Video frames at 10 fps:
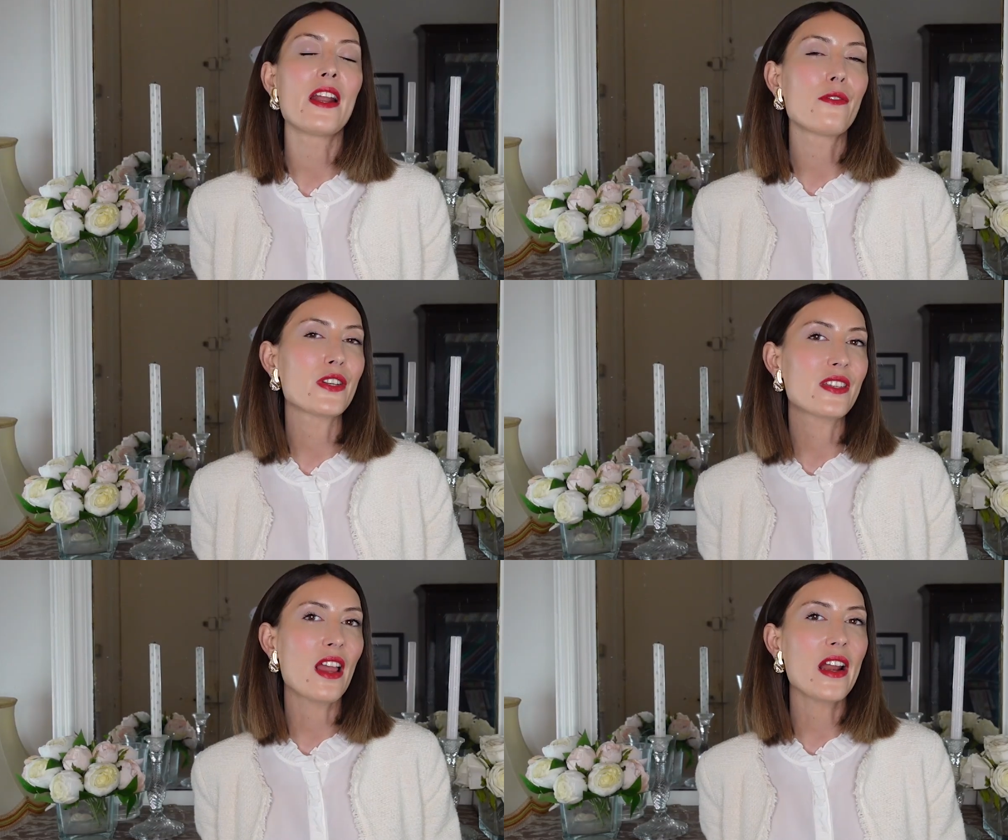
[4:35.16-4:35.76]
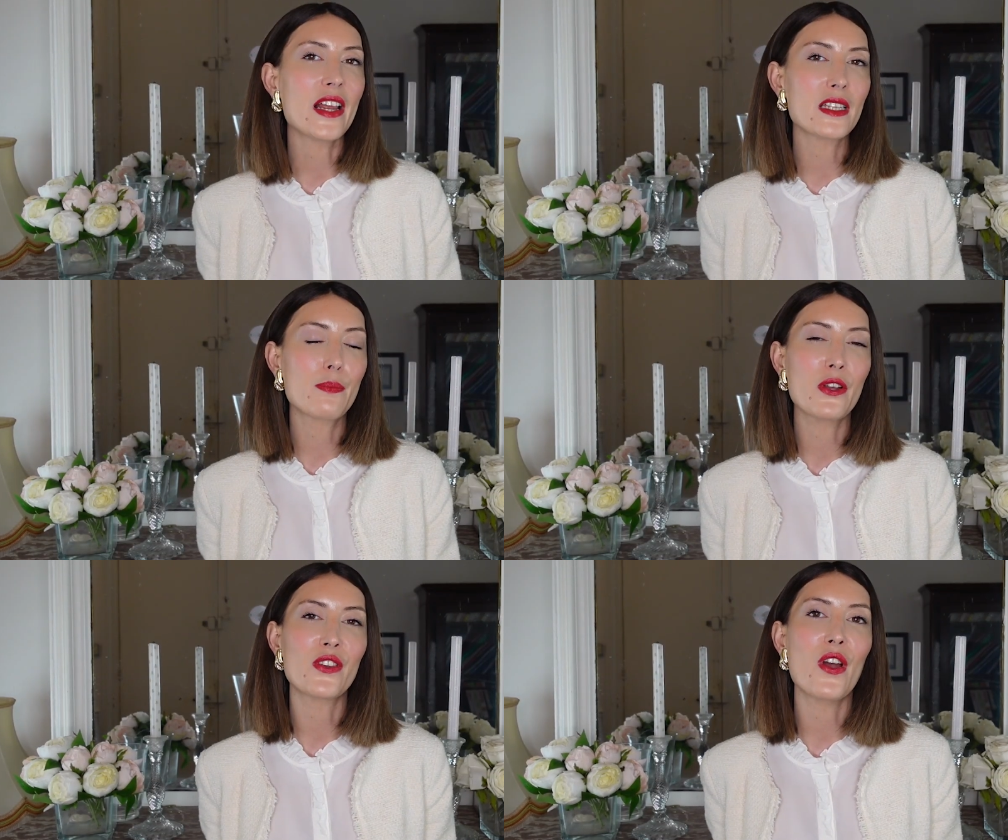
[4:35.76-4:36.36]
Another style I
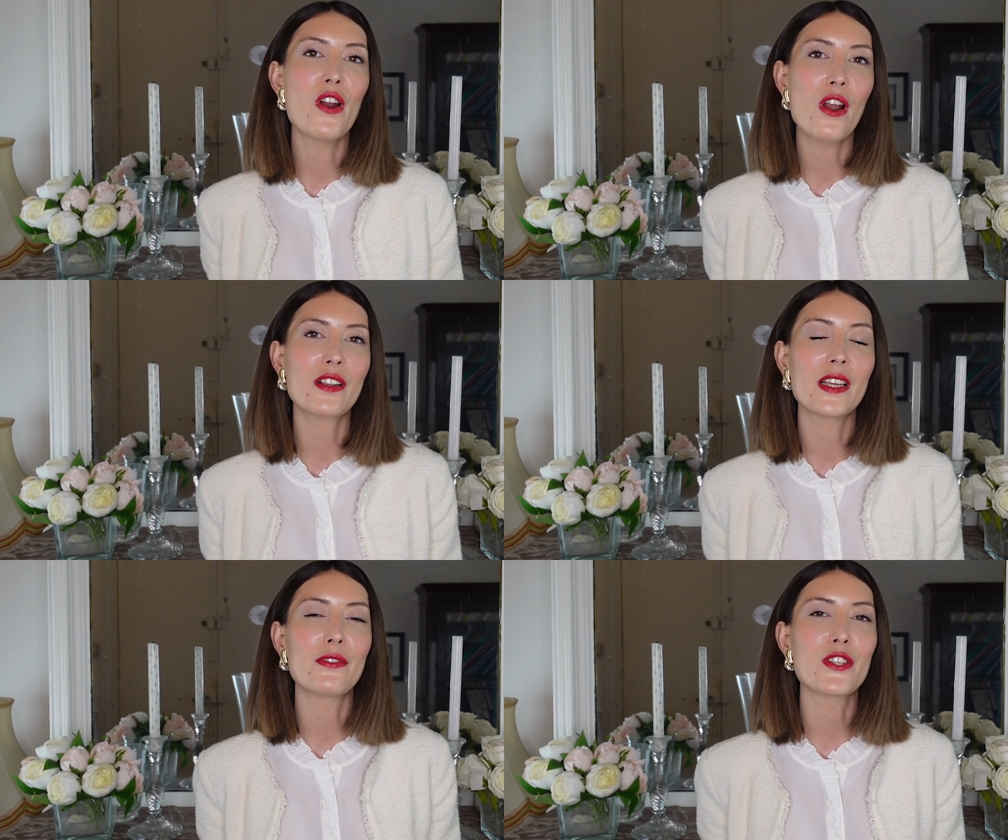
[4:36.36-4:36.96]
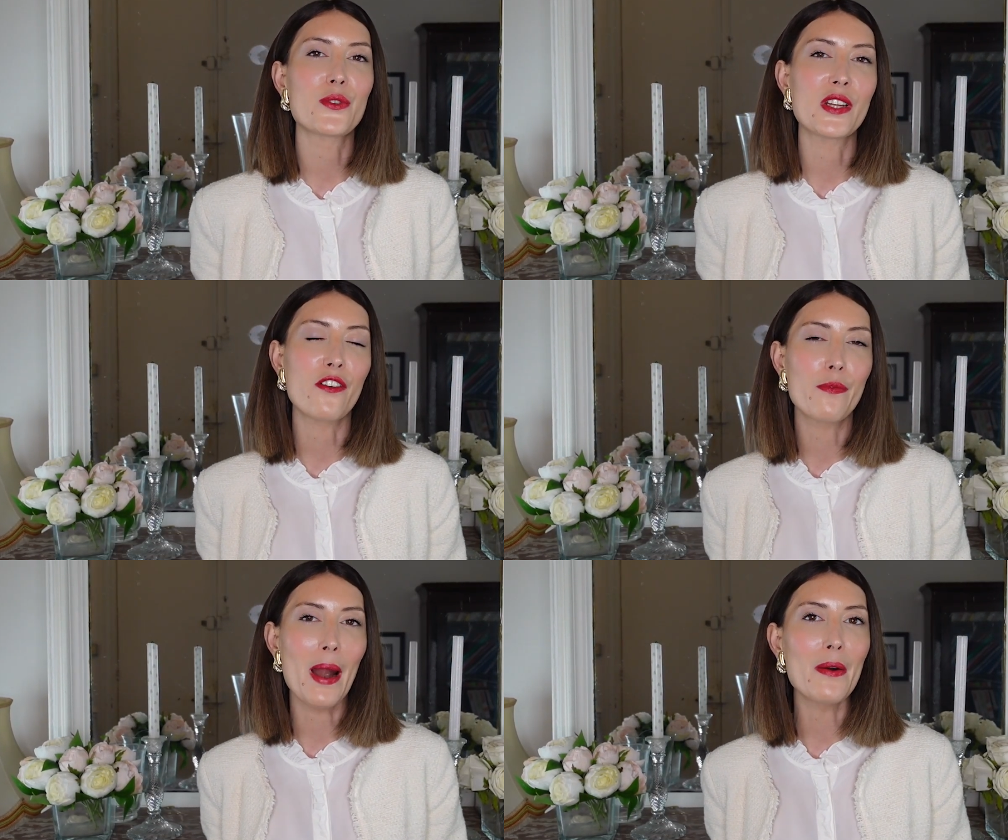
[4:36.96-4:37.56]
spot a lot in the street
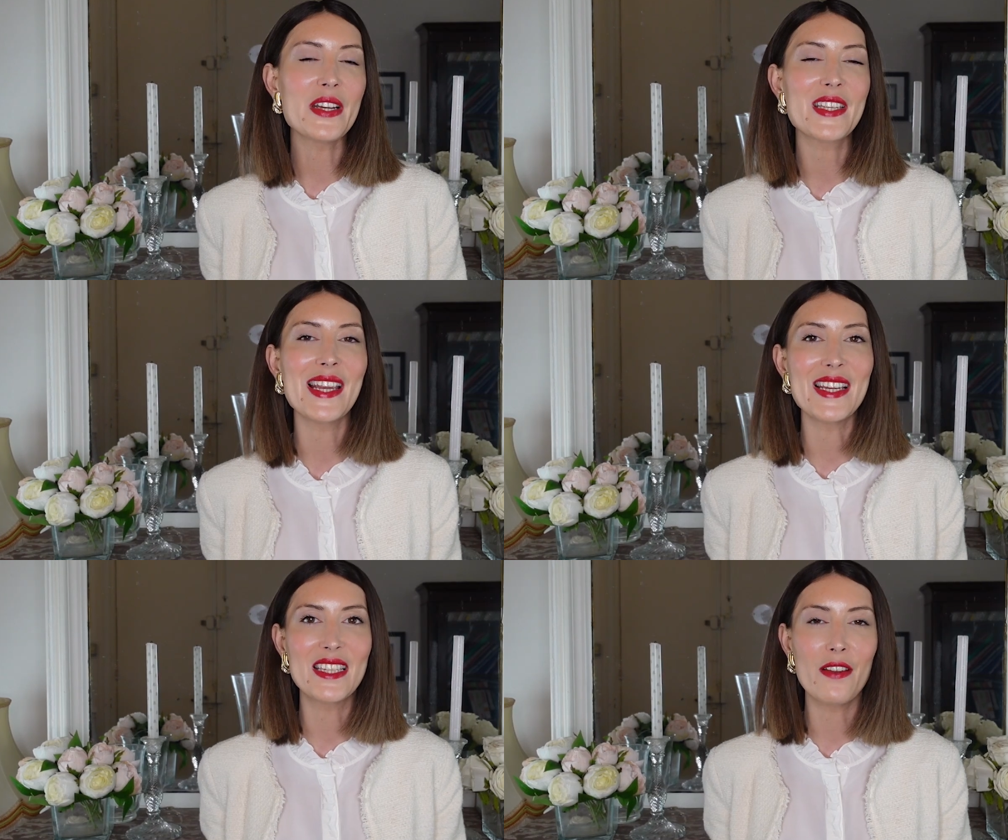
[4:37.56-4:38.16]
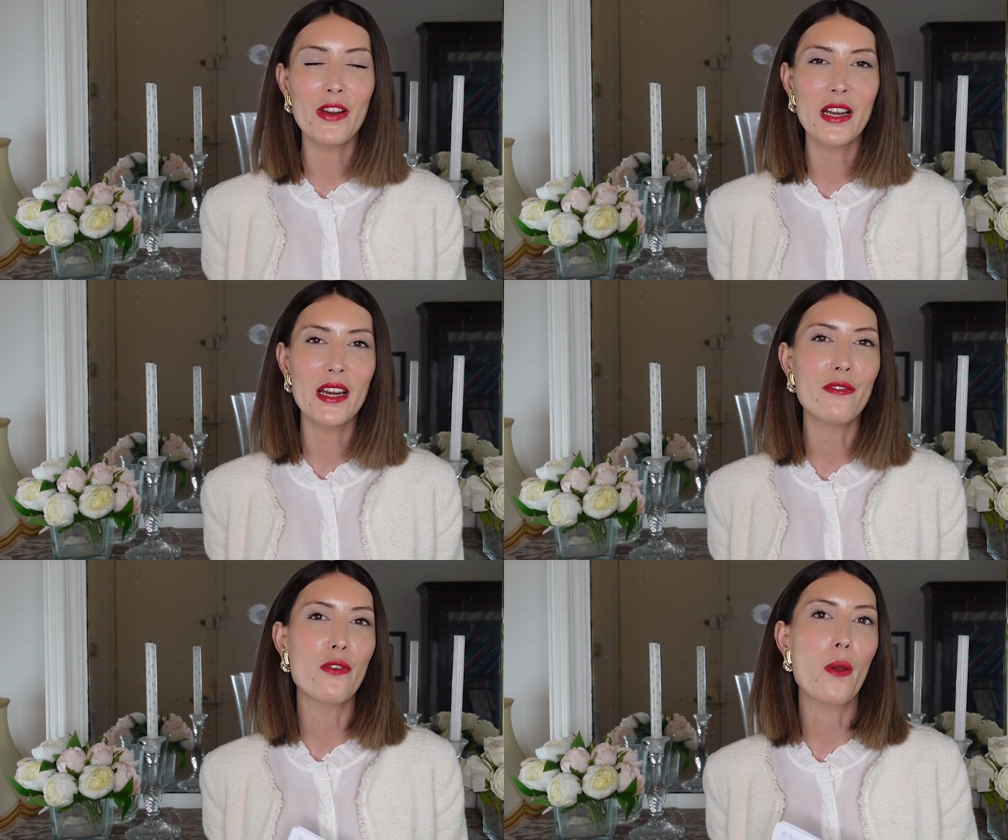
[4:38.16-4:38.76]
of Paris is
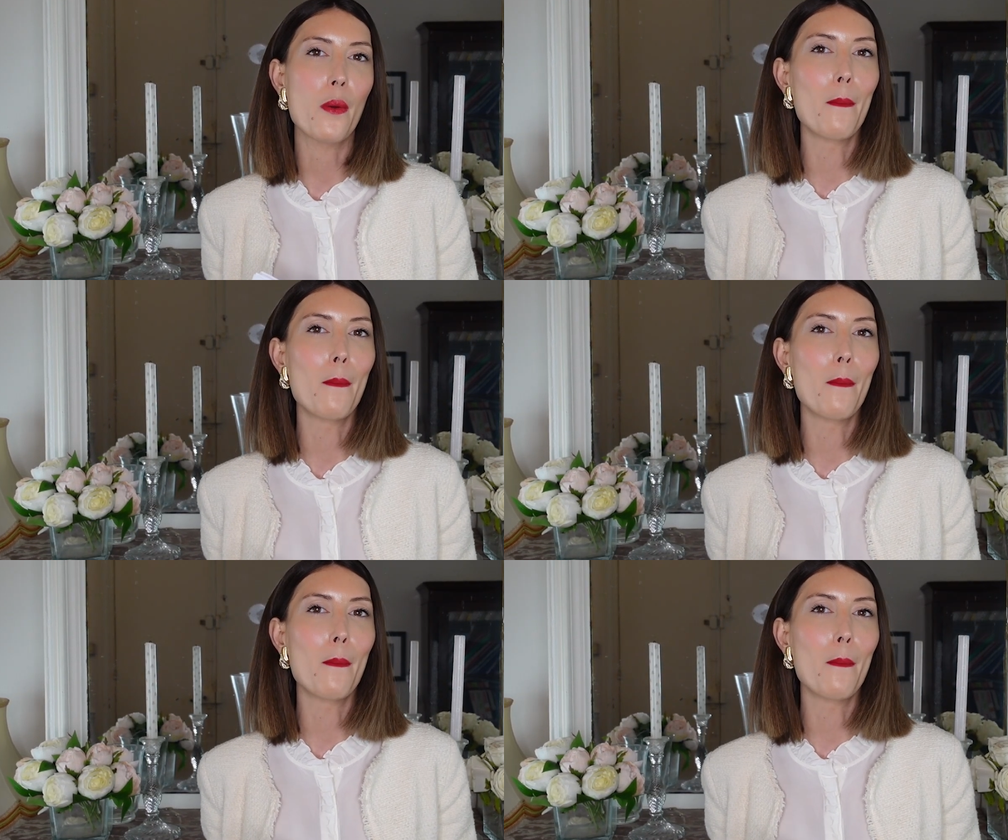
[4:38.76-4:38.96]
definitely the